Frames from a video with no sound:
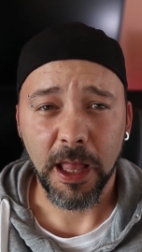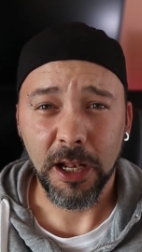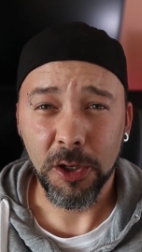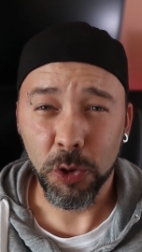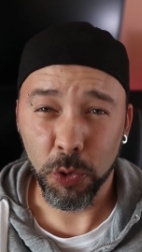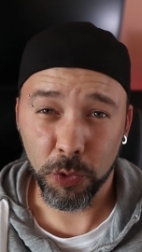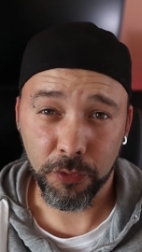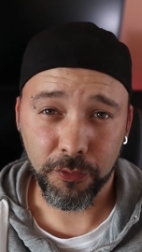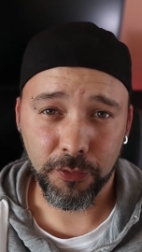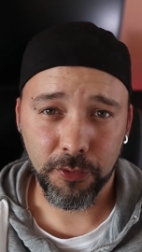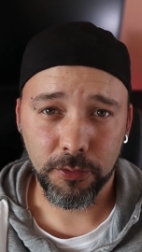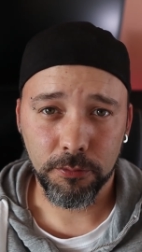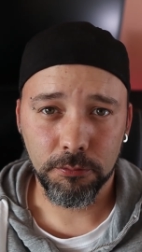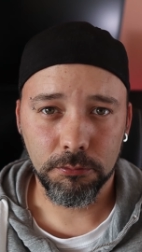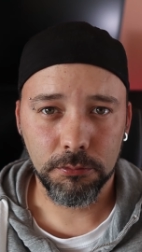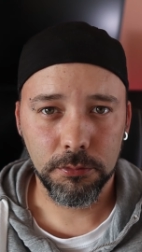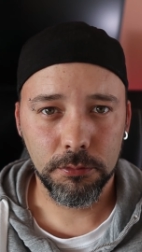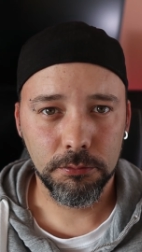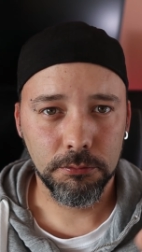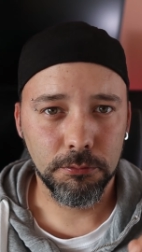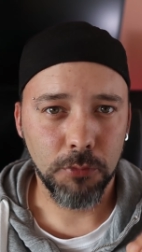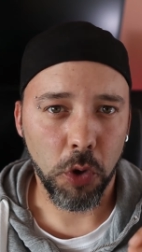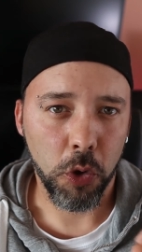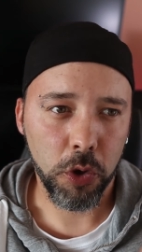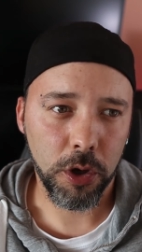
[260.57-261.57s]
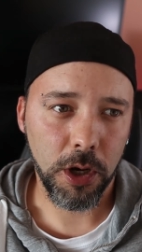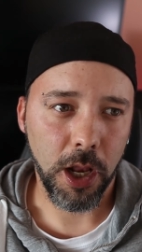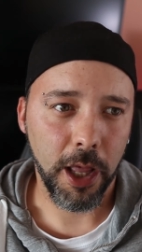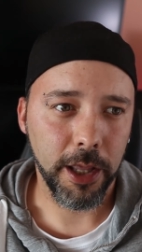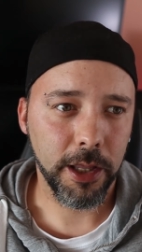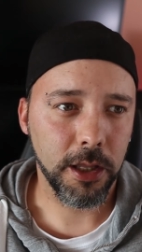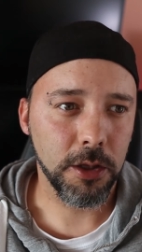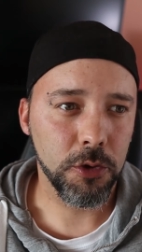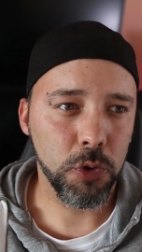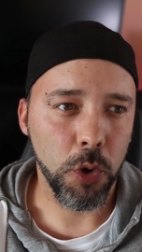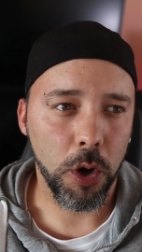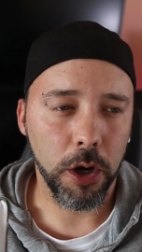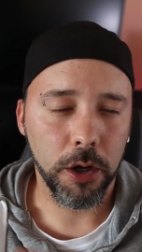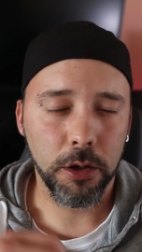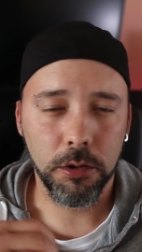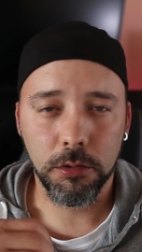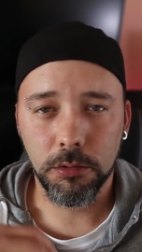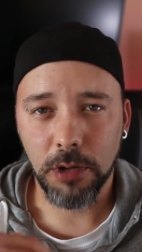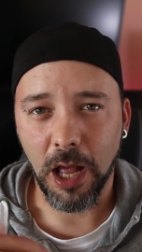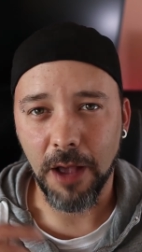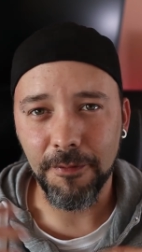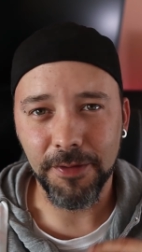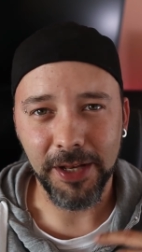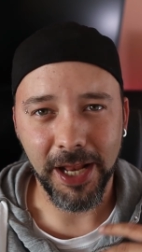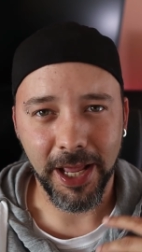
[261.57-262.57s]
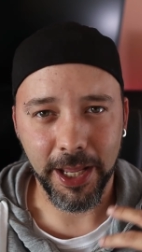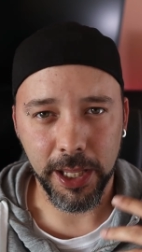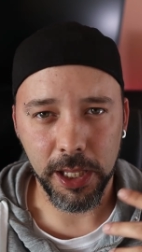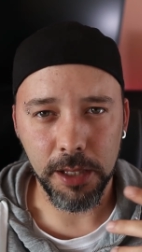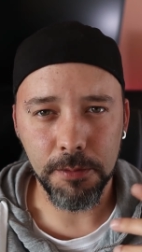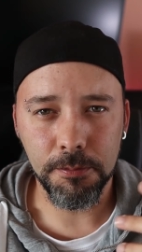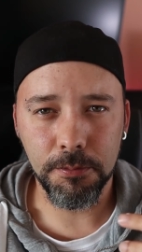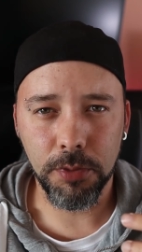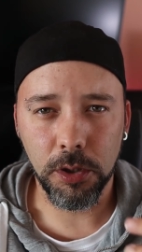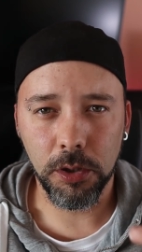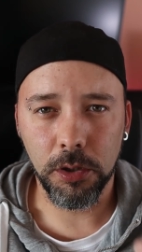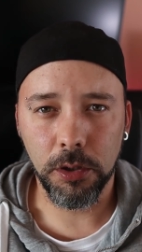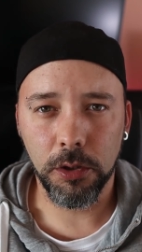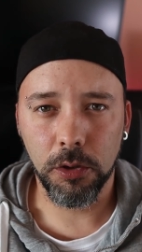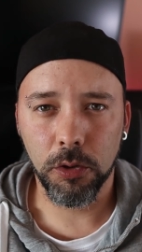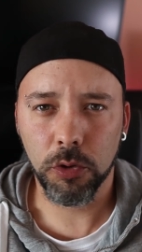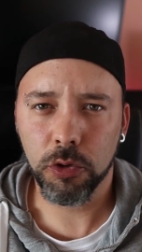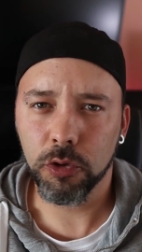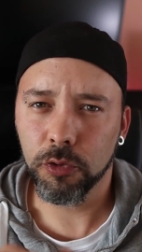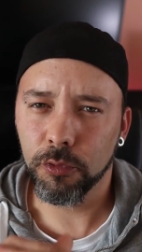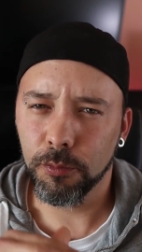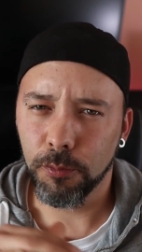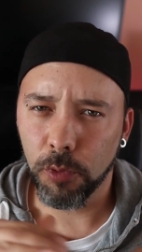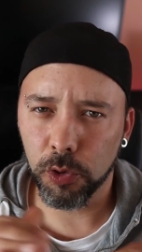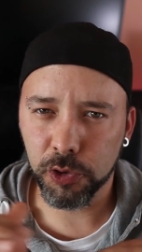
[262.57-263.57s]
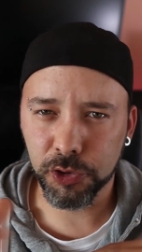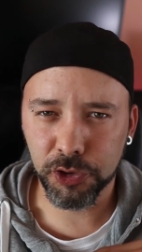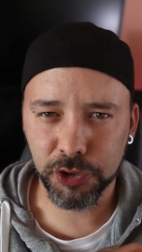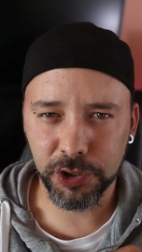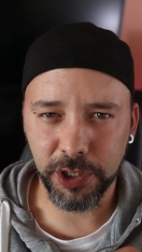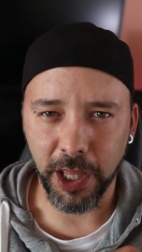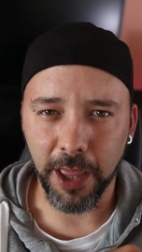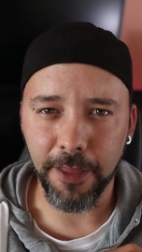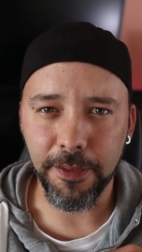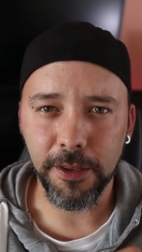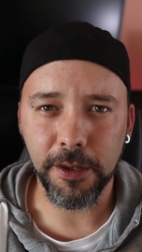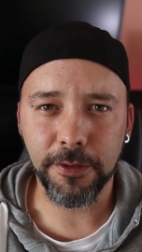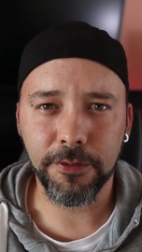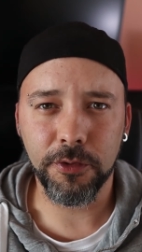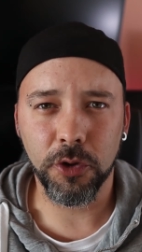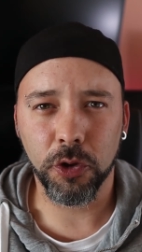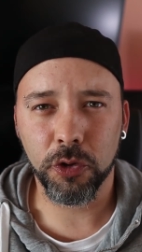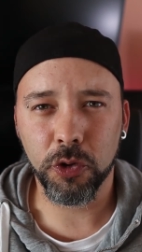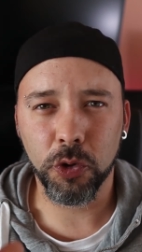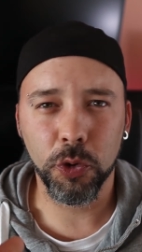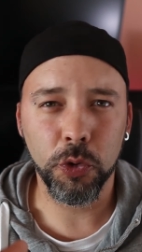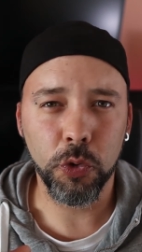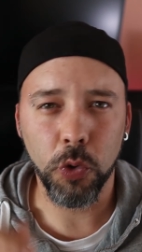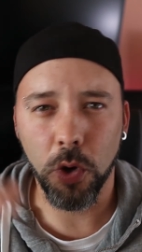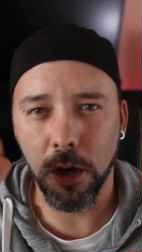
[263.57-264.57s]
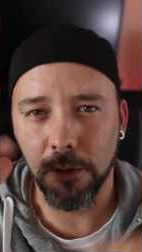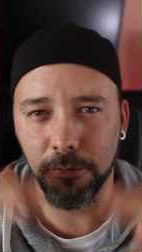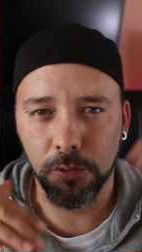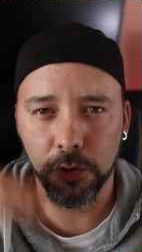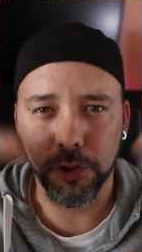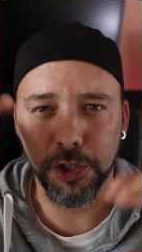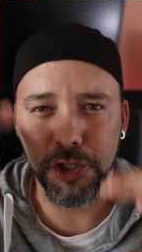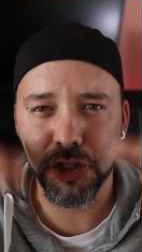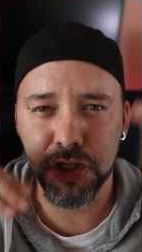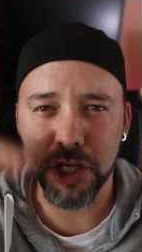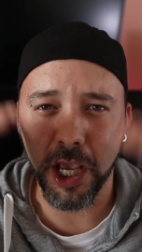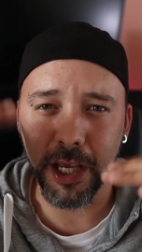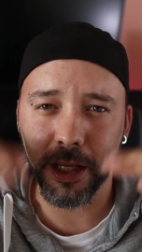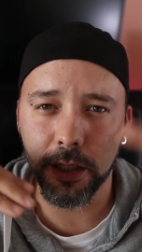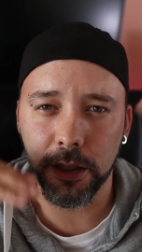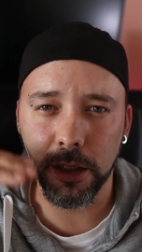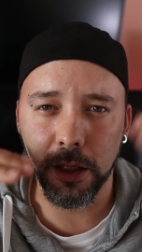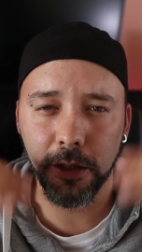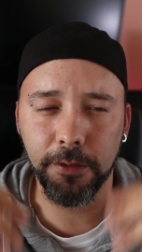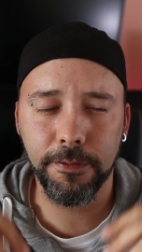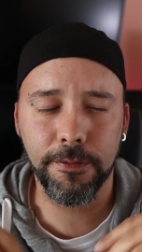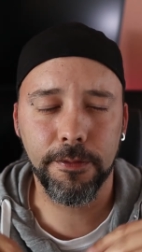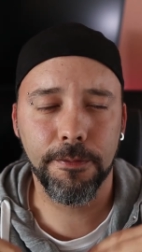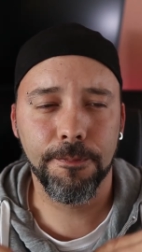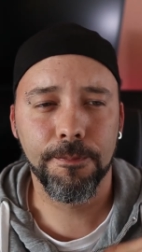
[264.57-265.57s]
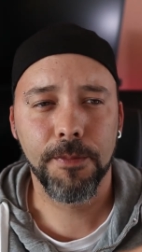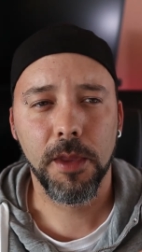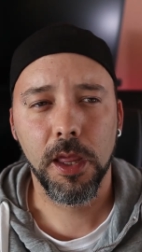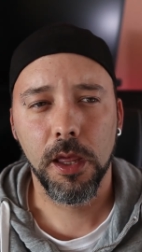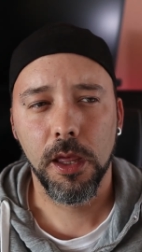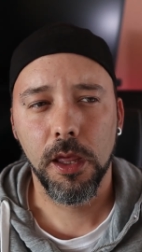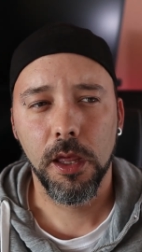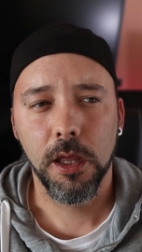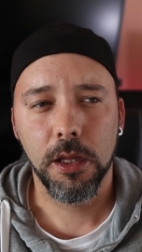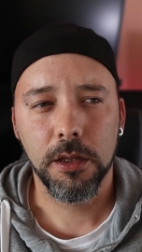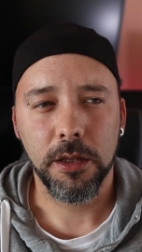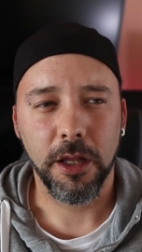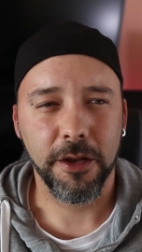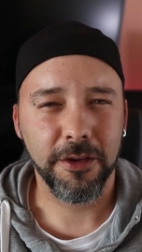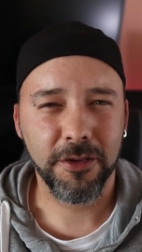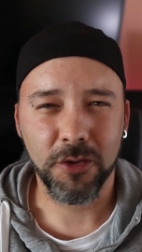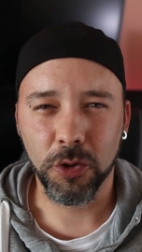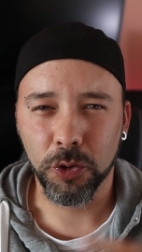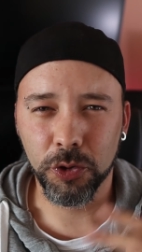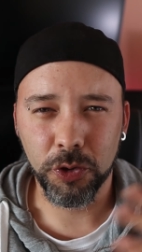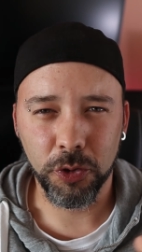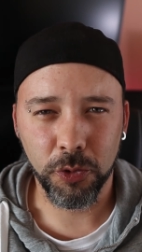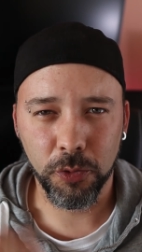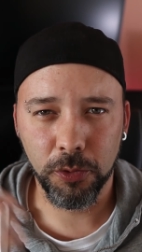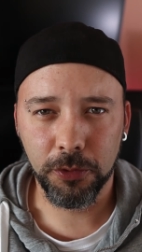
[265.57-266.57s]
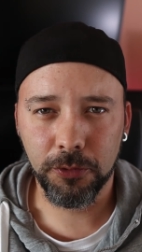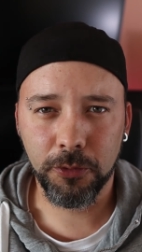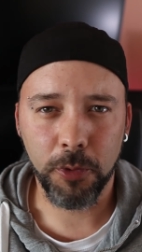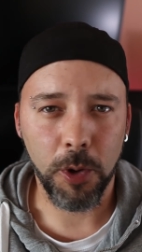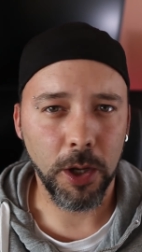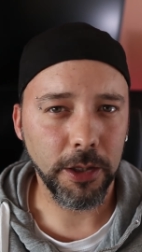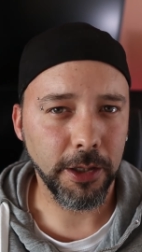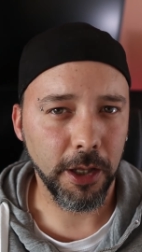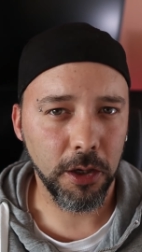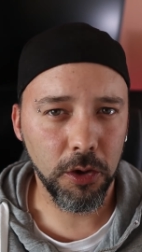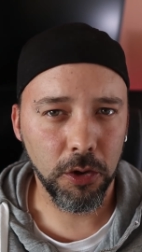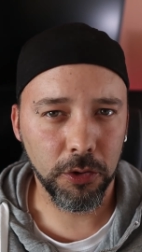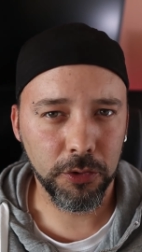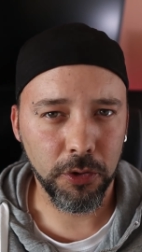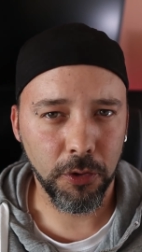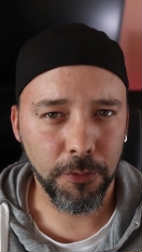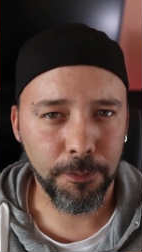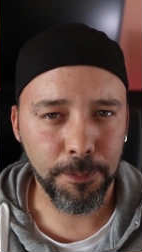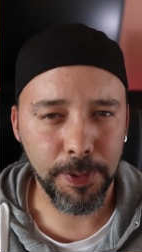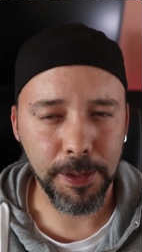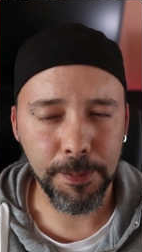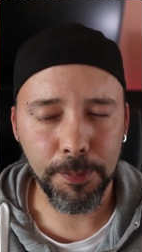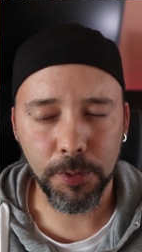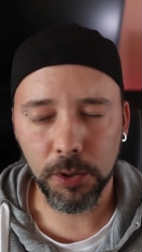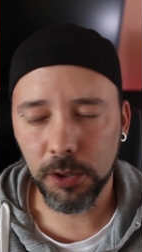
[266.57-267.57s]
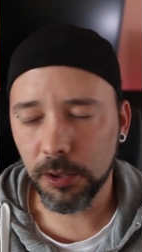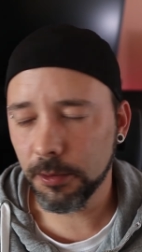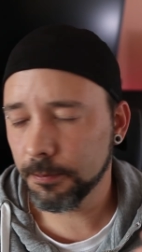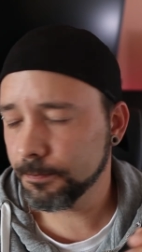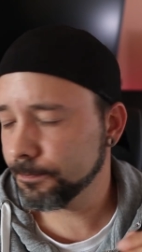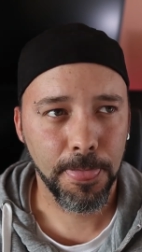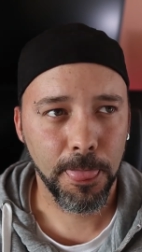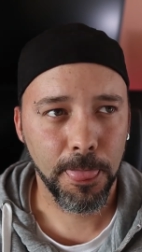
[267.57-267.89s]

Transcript: looks more like you're having a gimbal, looks more steady, it's not going to have all the shakiness that is going to distract a lot of people.